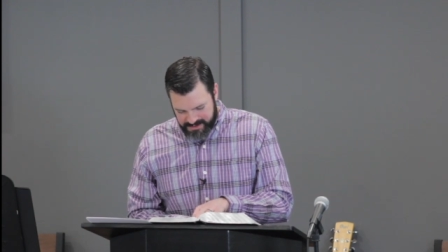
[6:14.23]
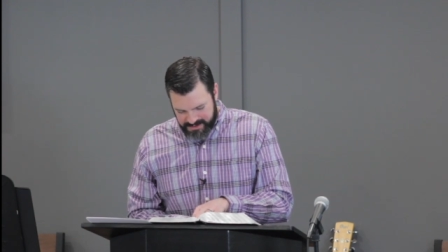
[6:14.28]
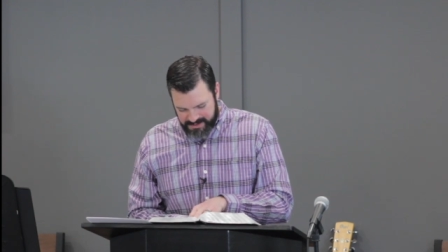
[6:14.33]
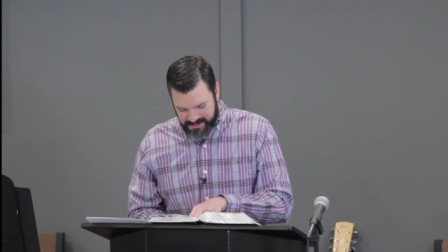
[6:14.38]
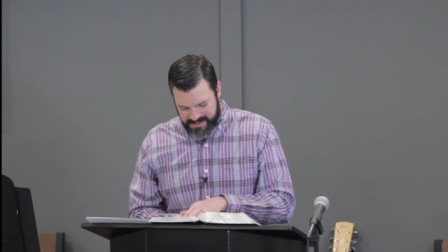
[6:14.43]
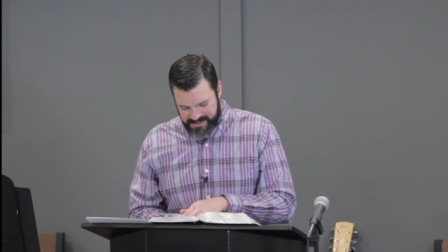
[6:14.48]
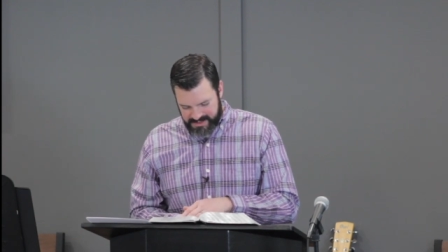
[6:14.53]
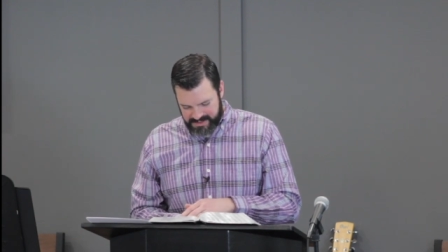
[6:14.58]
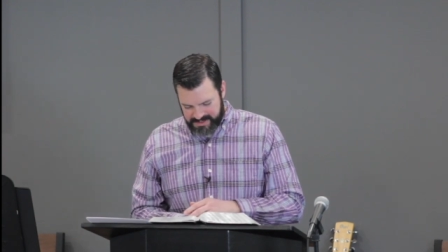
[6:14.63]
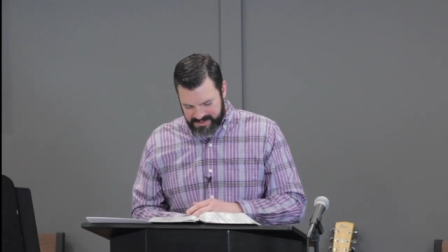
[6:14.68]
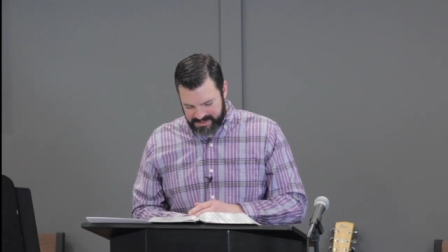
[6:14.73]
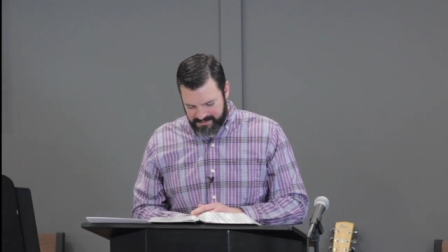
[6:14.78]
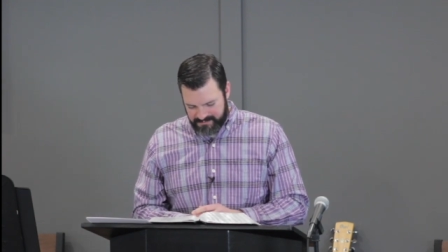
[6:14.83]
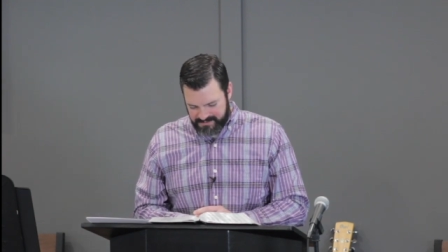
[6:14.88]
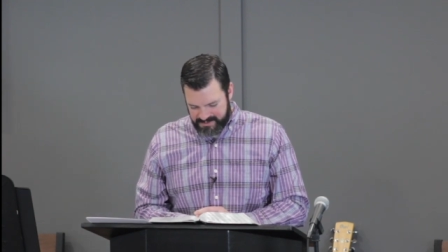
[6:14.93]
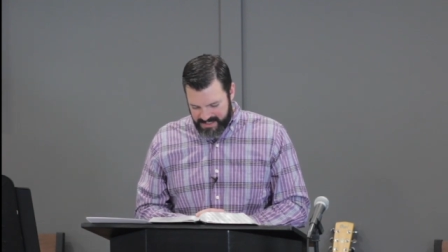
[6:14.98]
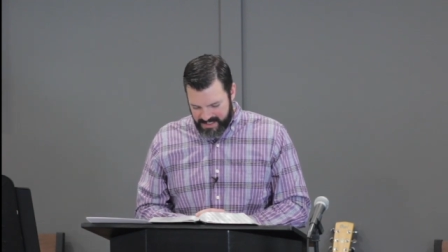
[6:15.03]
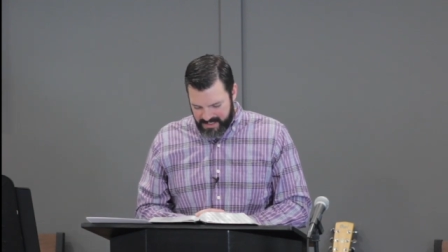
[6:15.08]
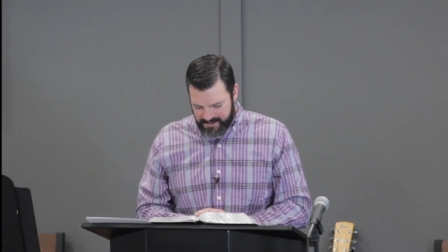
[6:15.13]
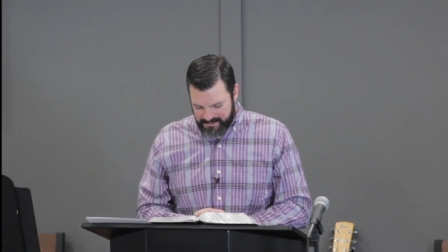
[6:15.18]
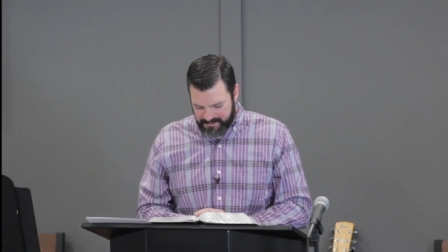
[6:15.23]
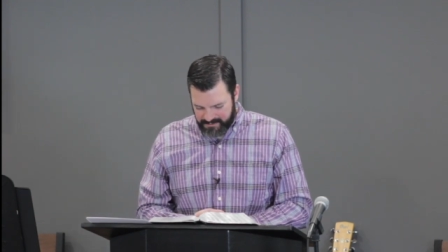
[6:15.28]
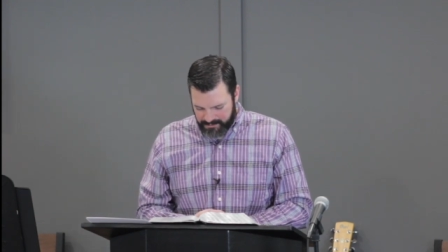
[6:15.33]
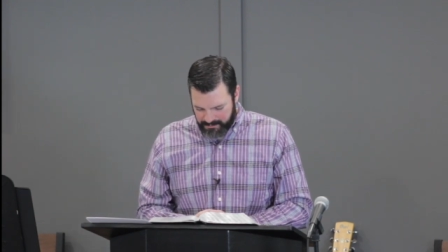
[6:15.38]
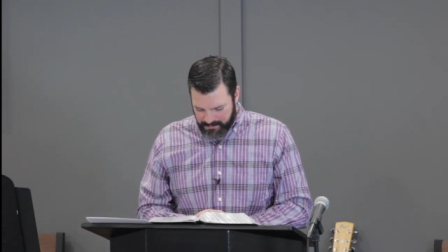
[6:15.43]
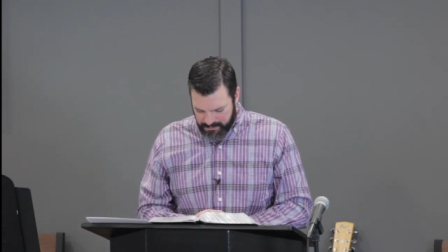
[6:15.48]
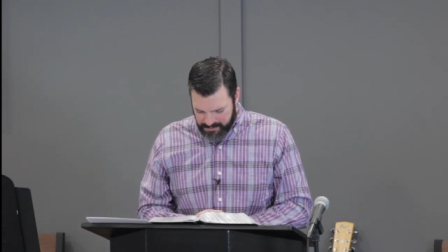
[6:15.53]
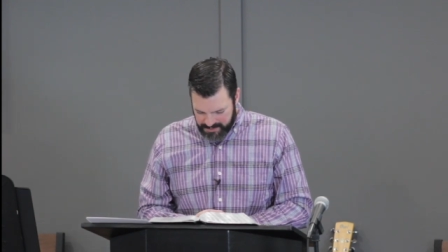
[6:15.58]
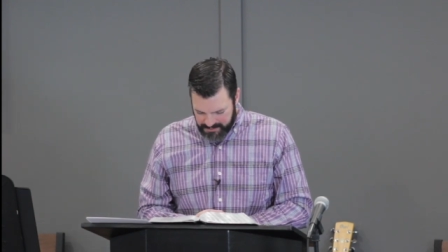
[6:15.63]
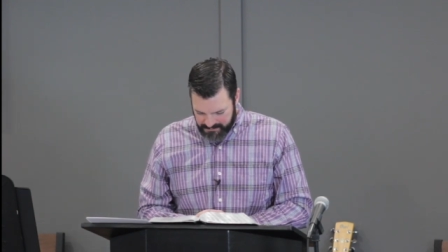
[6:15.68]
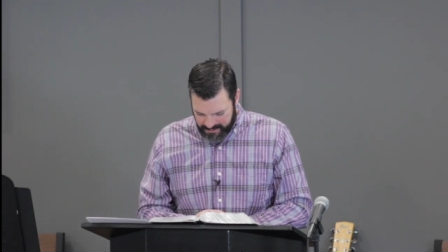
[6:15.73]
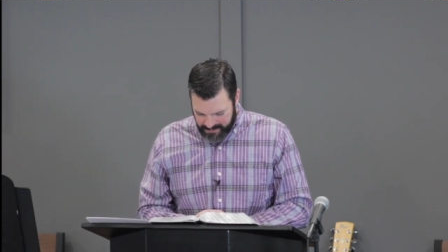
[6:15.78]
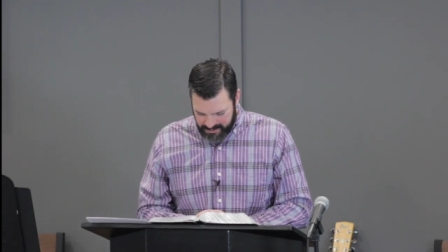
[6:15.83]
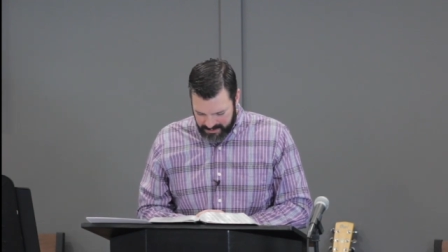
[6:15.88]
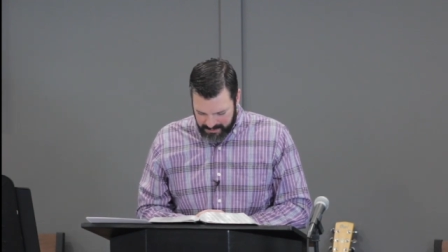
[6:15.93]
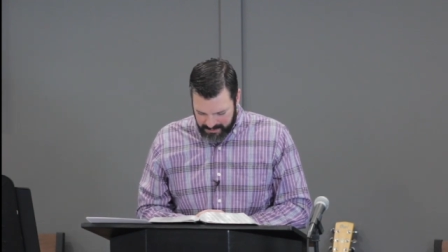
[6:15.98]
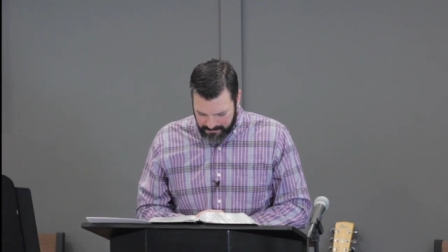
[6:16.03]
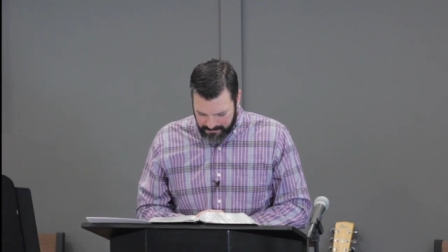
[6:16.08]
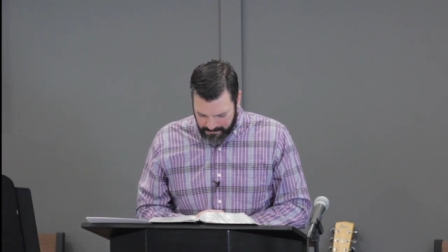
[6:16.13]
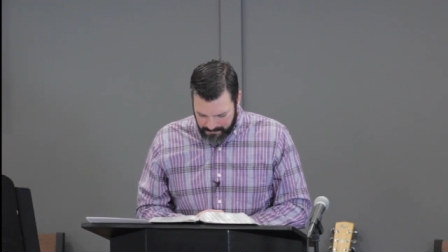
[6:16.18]
to the sentence of death and crucified
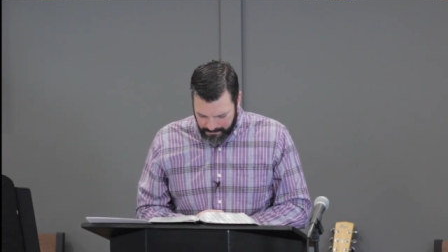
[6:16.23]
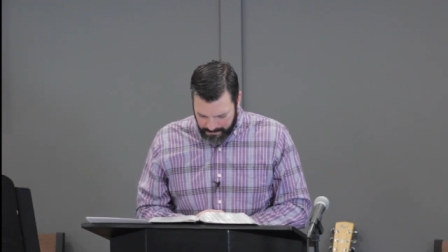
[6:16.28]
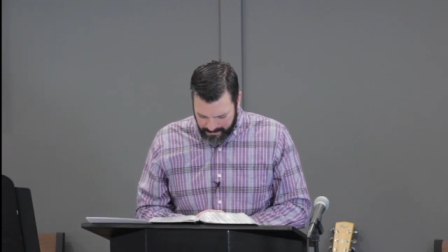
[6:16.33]
him.